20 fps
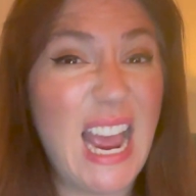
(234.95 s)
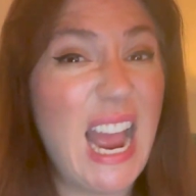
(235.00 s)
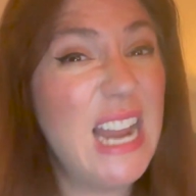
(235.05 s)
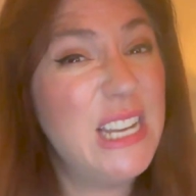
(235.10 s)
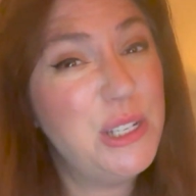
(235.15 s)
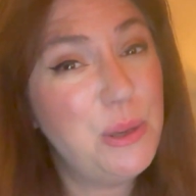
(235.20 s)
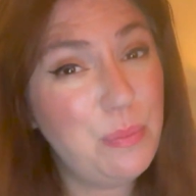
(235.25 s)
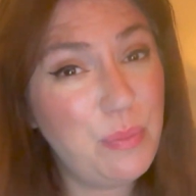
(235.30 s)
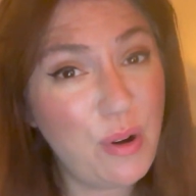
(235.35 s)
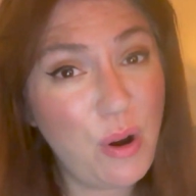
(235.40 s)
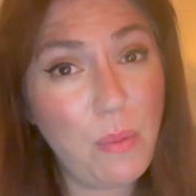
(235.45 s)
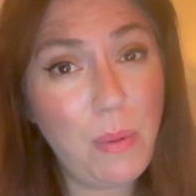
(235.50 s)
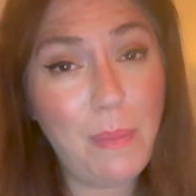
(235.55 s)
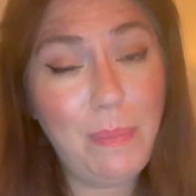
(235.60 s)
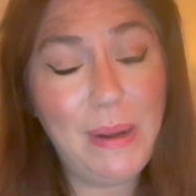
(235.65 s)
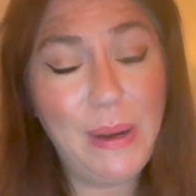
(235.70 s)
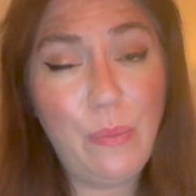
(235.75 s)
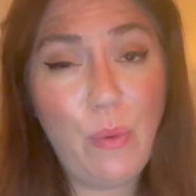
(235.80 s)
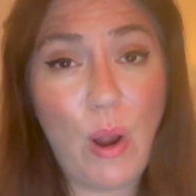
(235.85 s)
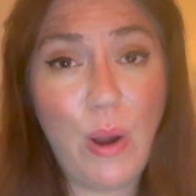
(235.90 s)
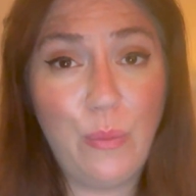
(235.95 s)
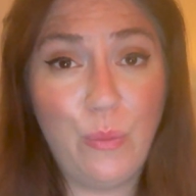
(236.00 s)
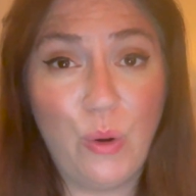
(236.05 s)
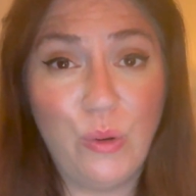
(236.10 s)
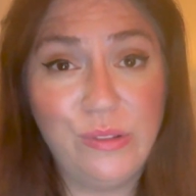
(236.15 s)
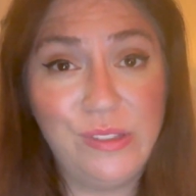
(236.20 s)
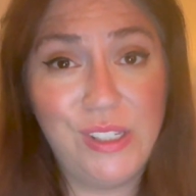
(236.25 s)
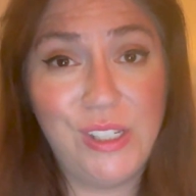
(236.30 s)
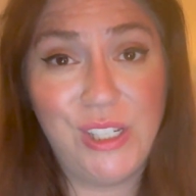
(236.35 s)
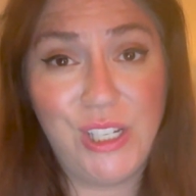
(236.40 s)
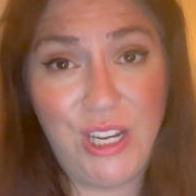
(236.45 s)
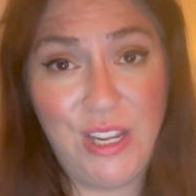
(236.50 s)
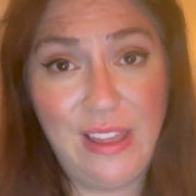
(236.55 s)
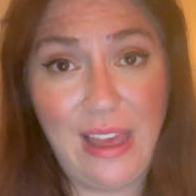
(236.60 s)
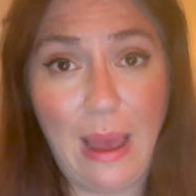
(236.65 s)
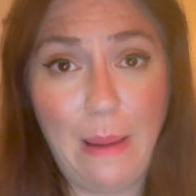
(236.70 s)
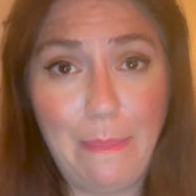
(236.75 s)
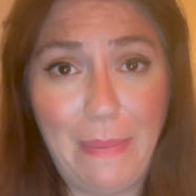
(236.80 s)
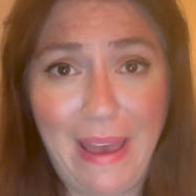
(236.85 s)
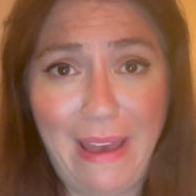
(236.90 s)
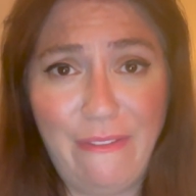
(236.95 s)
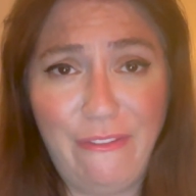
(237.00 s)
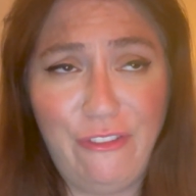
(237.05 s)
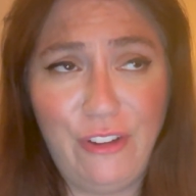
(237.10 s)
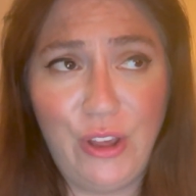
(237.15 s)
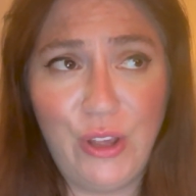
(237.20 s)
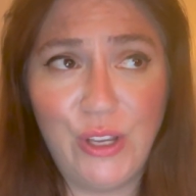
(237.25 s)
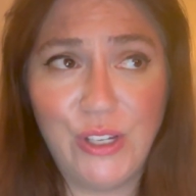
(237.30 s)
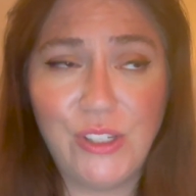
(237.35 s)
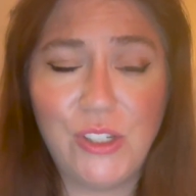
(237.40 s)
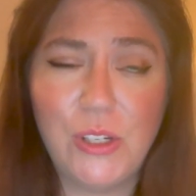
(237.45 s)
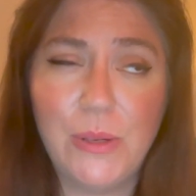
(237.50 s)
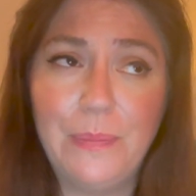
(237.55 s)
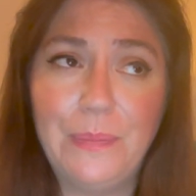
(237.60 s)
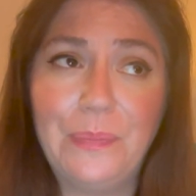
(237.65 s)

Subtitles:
and you probably won't want to do that barefoot.